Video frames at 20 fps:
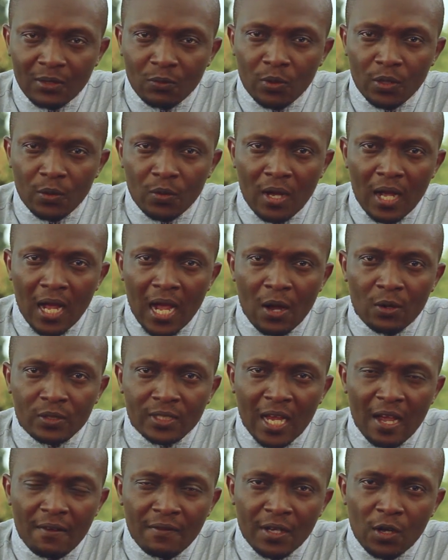I
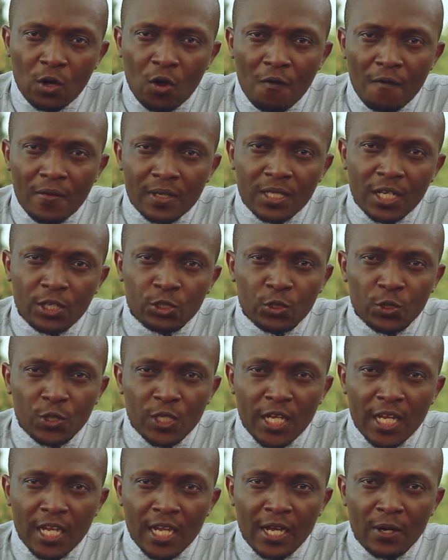was having a conversation
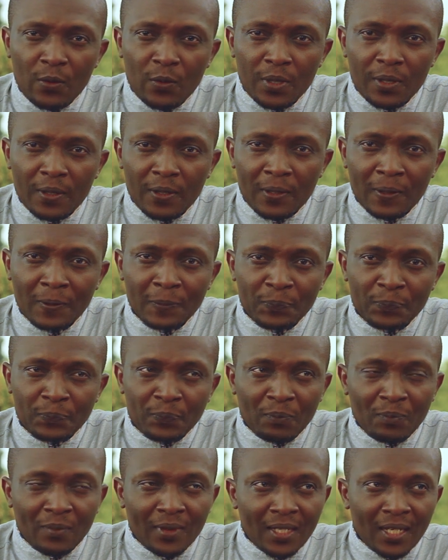here with
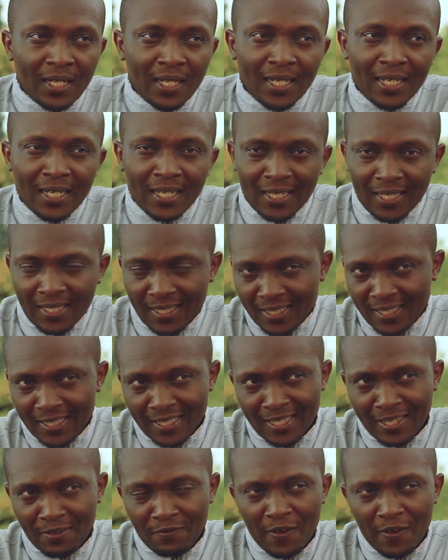the